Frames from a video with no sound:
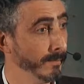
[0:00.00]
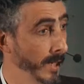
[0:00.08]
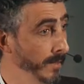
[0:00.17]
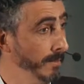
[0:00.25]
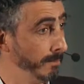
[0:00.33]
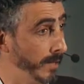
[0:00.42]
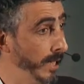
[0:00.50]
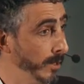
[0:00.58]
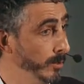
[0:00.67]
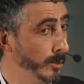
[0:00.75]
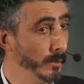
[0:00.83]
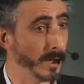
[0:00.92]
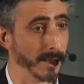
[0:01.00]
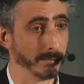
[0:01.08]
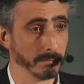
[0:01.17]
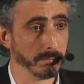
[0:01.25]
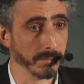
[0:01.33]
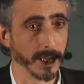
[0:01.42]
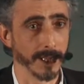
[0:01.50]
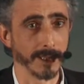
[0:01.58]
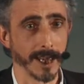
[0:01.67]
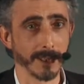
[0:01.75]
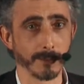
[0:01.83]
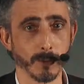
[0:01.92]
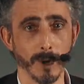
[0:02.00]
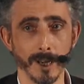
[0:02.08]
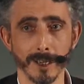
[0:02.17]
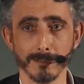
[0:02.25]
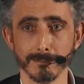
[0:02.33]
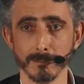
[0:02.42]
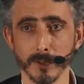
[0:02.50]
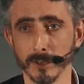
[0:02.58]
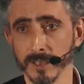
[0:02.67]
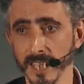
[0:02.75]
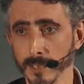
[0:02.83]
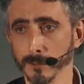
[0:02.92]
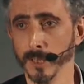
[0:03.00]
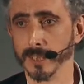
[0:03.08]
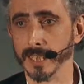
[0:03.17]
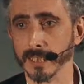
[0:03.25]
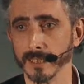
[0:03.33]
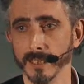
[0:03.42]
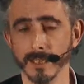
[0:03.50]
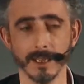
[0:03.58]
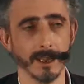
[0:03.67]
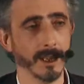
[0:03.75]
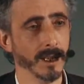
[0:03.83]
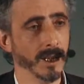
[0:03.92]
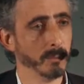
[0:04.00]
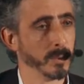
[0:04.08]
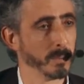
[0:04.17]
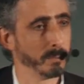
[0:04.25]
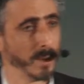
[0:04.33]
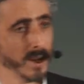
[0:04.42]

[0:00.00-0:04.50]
And they can do that. They get quite successful at it. But